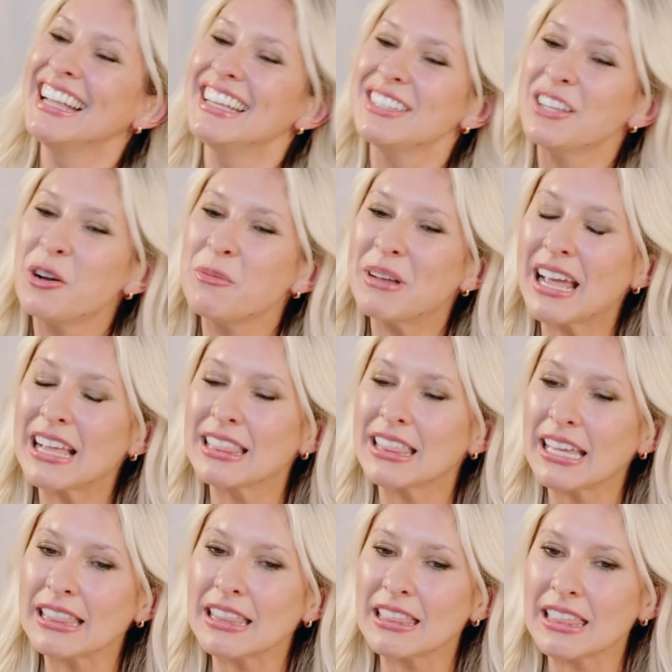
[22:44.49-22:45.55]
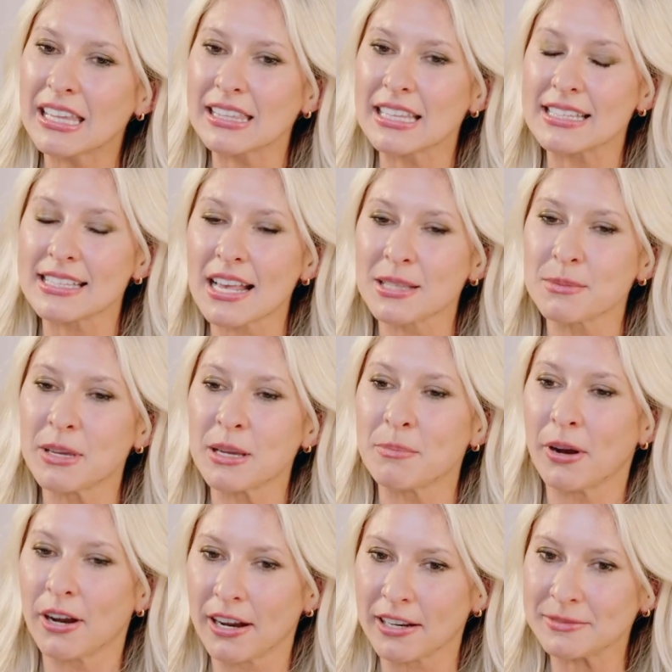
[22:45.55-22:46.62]
No, but I think the thing that sets me
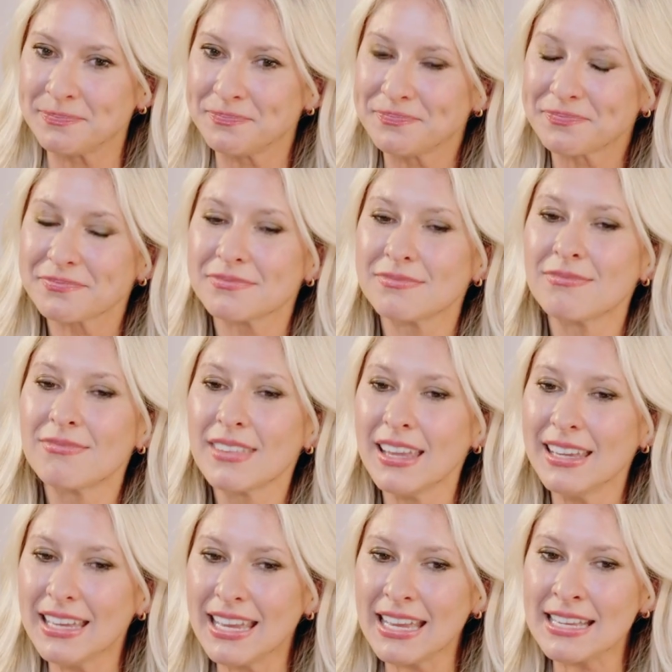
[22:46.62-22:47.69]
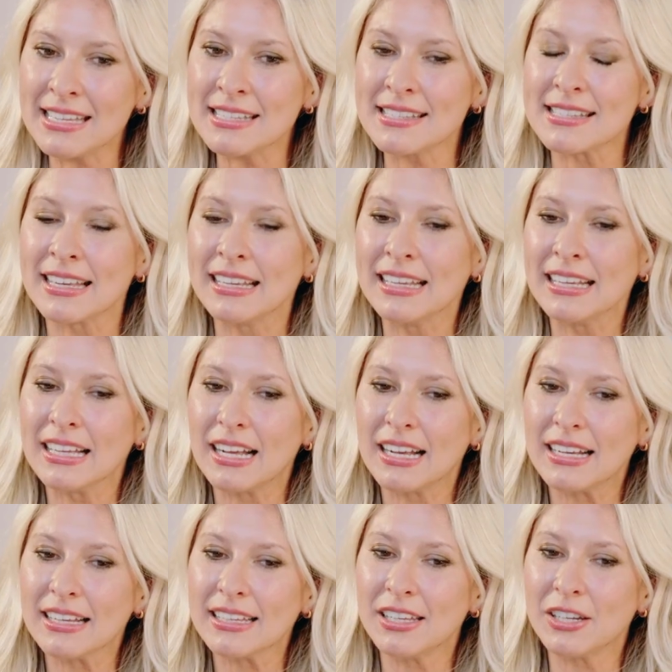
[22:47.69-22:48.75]
apart is,
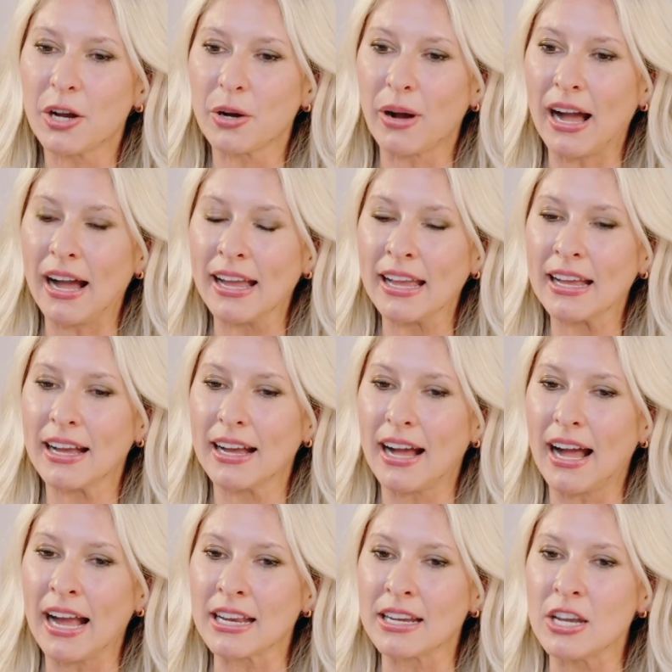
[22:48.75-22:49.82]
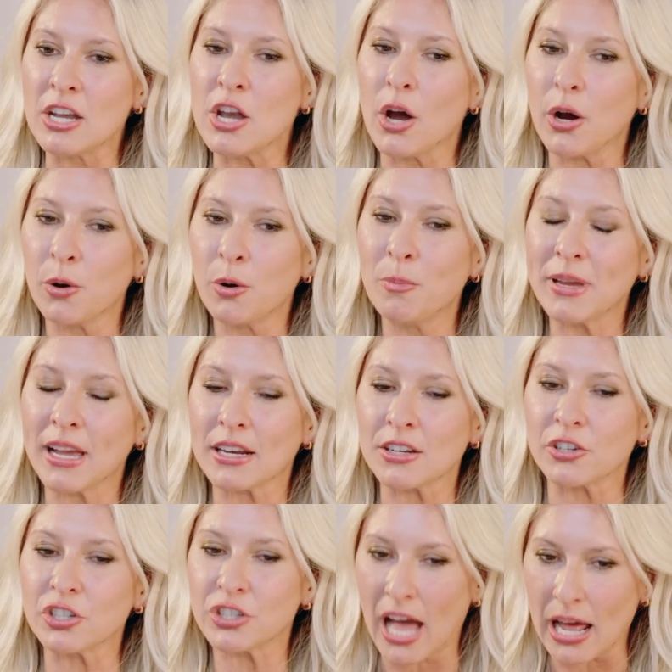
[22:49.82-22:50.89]
I know beyond a
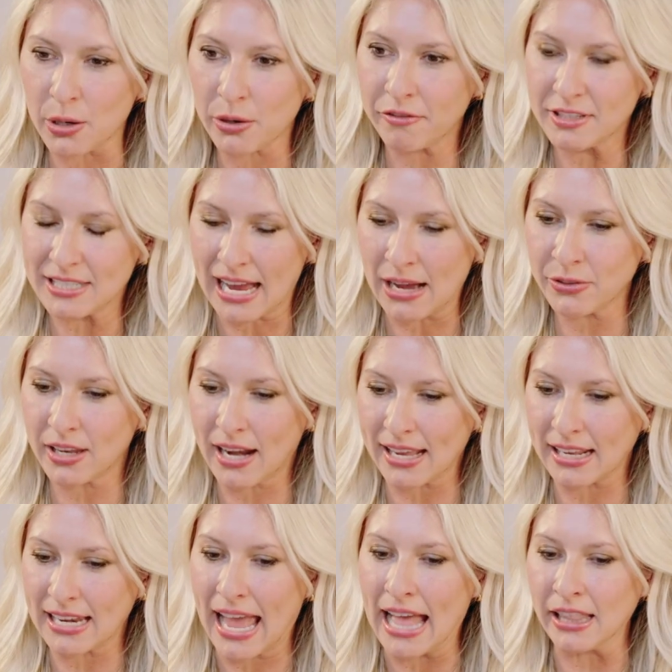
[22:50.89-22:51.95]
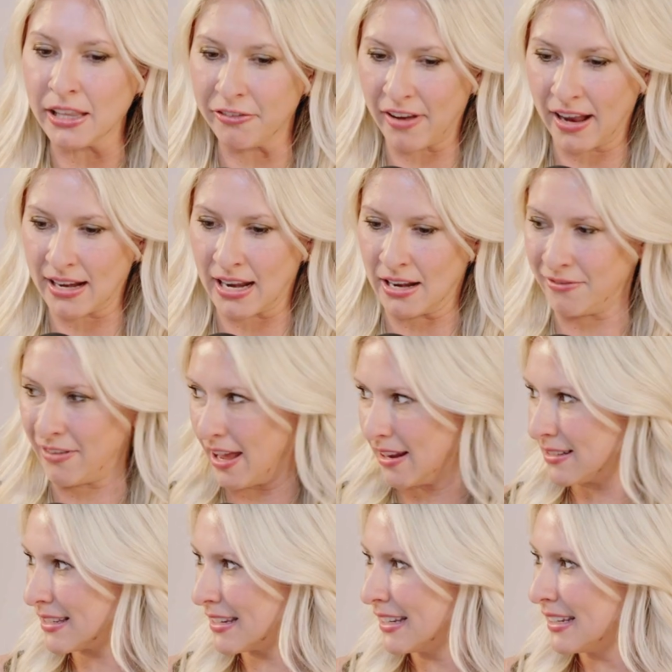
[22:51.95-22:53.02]
shadow of a doubt that I can elevate an
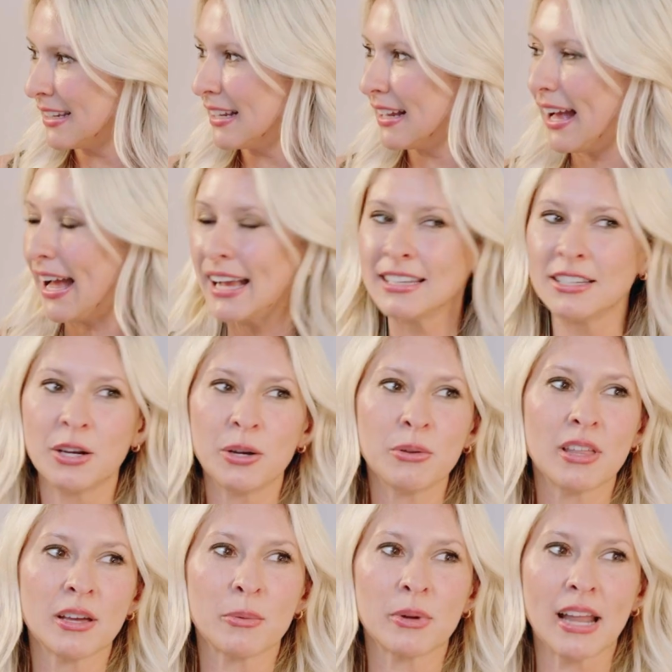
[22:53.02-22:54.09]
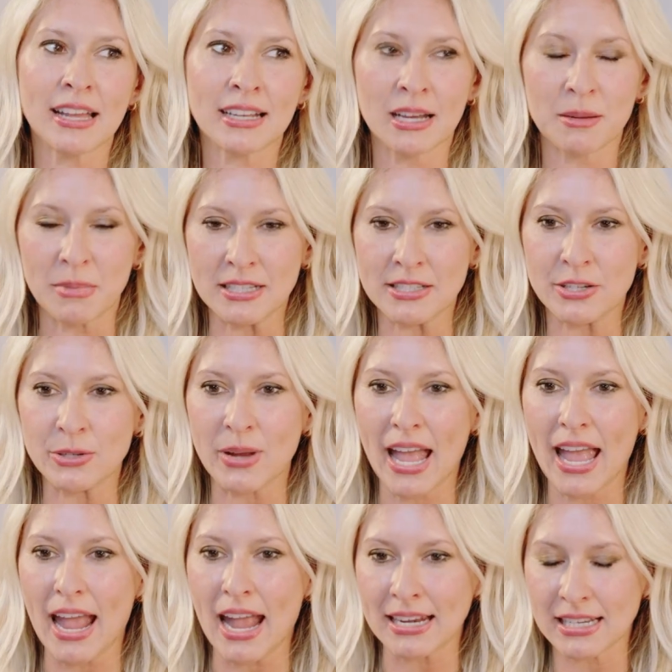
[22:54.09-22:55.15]
event. I know that when I come into
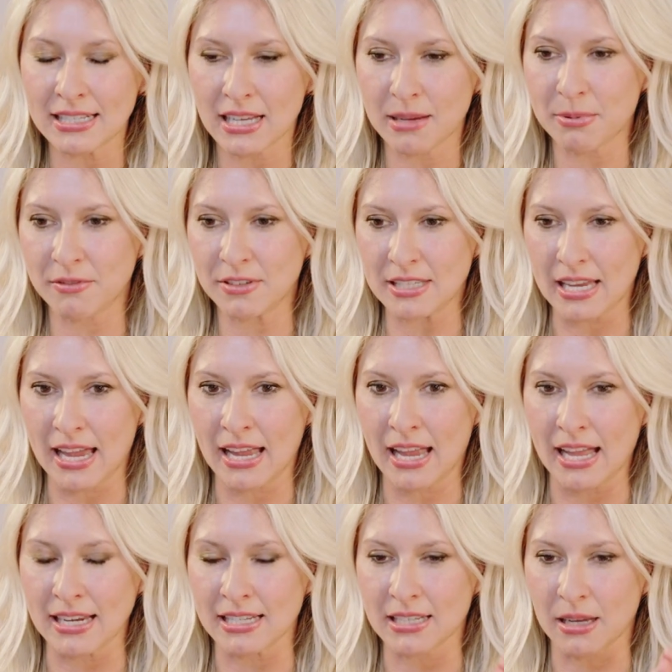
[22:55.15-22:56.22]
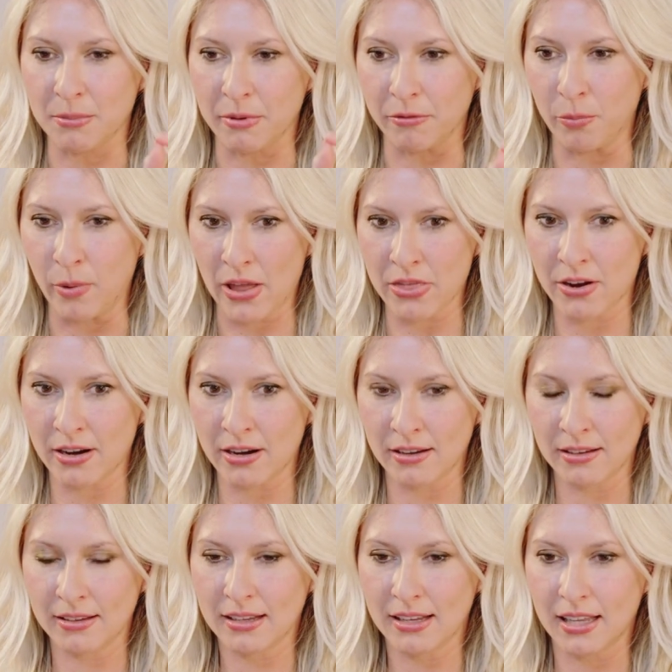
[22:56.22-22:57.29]
any type of a day, any type of weather,
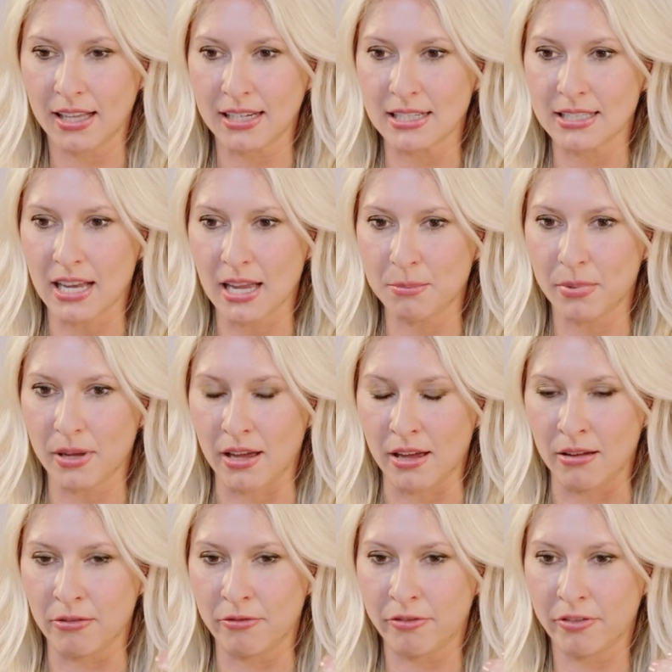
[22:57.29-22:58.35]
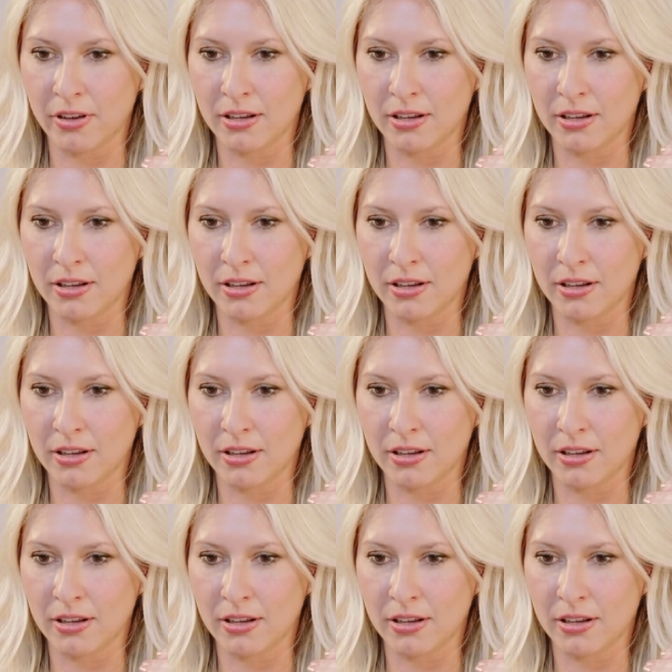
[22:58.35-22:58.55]
any type of